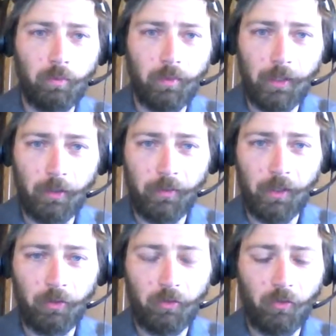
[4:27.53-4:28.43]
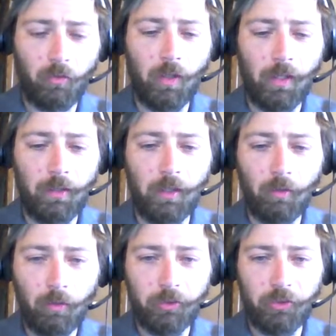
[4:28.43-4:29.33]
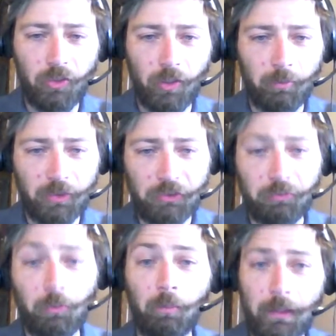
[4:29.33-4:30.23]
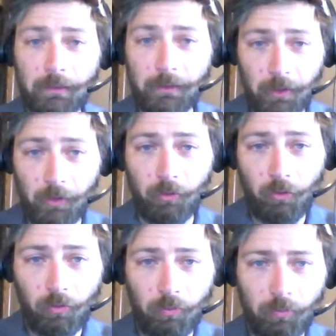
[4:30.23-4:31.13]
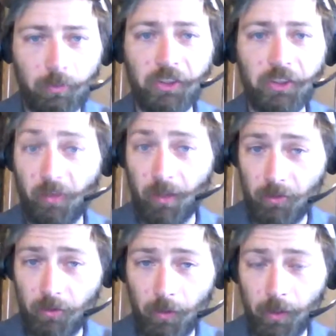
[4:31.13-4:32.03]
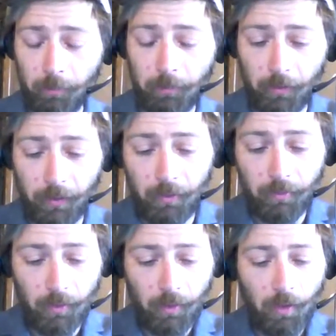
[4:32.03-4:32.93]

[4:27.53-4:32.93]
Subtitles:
There's an older term which is more widely used, which is the historic period.